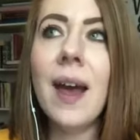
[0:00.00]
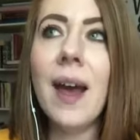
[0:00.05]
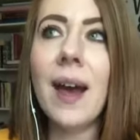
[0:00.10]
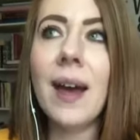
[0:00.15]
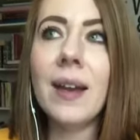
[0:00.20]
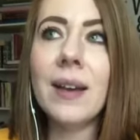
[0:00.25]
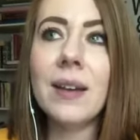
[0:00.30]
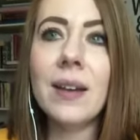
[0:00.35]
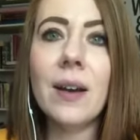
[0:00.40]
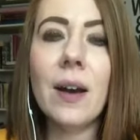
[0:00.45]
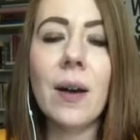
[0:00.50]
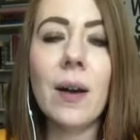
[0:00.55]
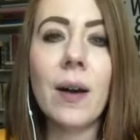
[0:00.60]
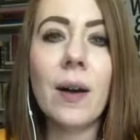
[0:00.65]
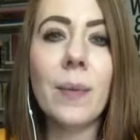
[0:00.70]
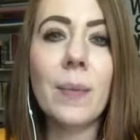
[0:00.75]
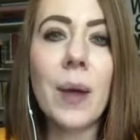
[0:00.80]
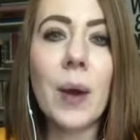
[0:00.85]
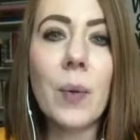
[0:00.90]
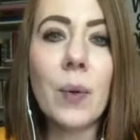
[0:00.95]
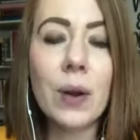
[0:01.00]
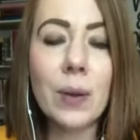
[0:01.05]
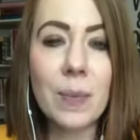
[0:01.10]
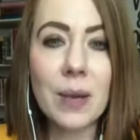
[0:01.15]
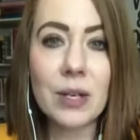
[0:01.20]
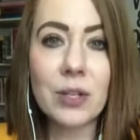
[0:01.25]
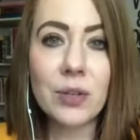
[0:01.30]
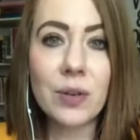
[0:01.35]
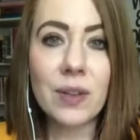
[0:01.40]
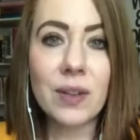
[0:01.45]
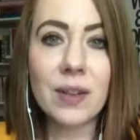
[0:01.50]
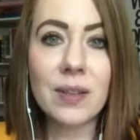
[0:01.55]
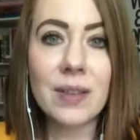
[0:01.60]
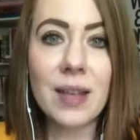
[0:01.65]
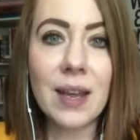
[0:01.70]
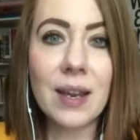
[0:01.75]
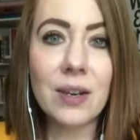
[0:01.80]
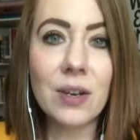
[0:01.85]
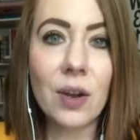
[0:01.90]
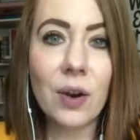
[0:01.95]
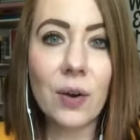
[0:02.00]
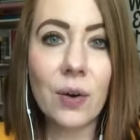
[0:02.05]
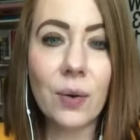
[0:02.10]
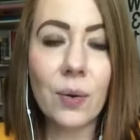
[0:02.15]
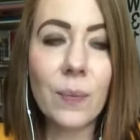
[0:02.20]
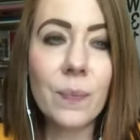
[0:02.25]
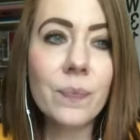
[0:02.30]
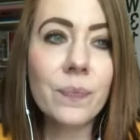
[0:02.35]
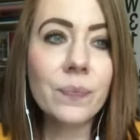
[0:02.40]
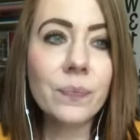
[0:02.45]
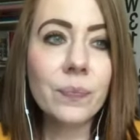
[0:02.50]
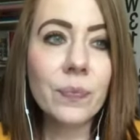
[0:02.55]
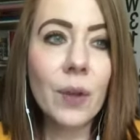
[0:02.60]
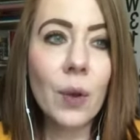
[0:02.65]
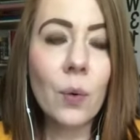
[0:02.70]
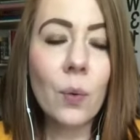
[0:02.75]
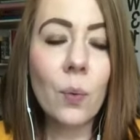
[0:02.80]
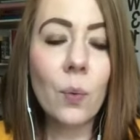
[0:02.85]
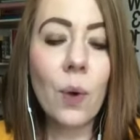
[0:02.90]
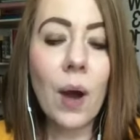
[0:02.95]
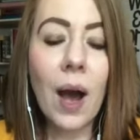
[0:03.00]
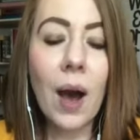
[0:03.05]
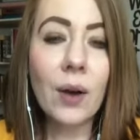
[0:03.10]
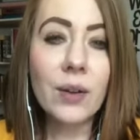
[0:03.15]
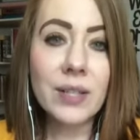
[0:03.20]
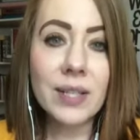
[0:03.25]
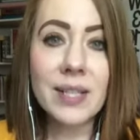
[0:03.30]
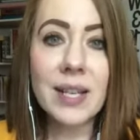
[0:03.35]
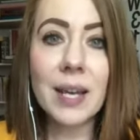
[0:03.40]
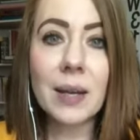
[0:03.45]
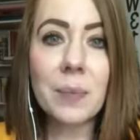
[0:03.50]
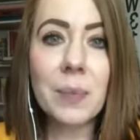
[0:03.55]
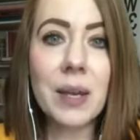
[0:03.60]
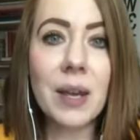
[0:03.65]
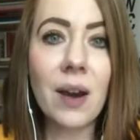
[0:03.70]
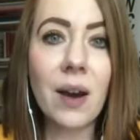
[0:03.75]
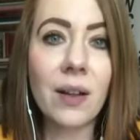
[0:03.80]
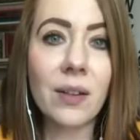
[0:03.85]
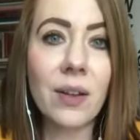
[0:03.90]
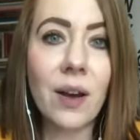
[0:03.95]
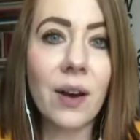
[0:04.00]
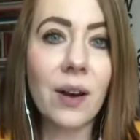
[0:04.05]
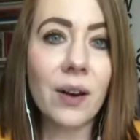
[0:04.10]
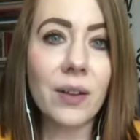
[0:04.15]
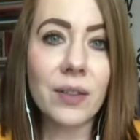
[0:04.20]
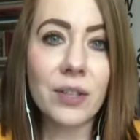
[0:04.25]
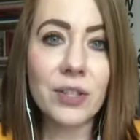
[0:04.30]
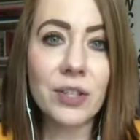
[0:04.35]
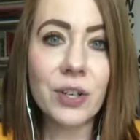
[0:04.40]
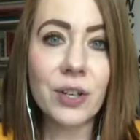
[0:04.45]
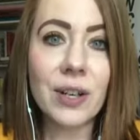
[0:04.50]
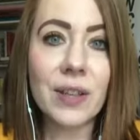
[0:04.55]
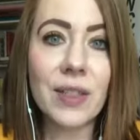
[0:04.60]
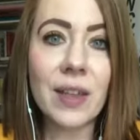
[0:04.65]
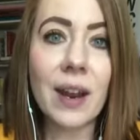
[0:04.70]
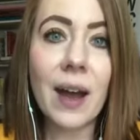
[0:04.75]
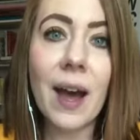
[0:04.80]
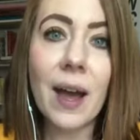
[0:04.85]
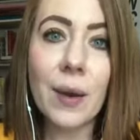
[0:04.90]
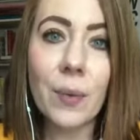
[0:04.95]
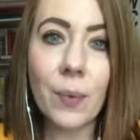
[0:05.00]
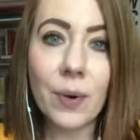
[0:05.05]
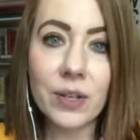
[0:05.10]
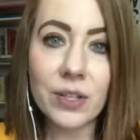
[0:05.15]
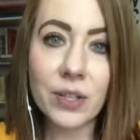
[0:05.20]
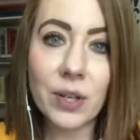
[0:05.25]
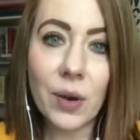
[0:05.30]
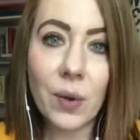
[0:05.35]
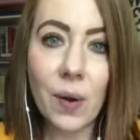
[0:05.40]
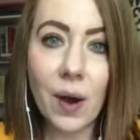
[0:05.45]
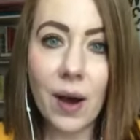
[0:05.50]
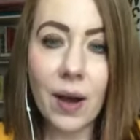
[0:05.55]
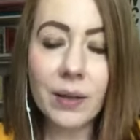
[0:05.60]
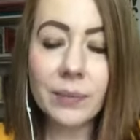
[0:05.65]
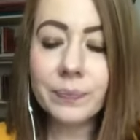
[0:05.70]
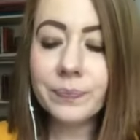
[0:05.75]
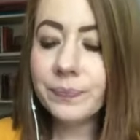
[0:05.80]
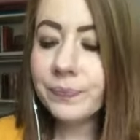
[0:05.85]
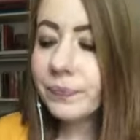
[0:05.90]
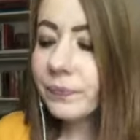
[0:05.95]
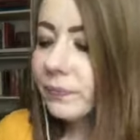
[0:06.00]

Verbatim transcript: And I want to make sure that they know how to take me along on the journey that I want to go on.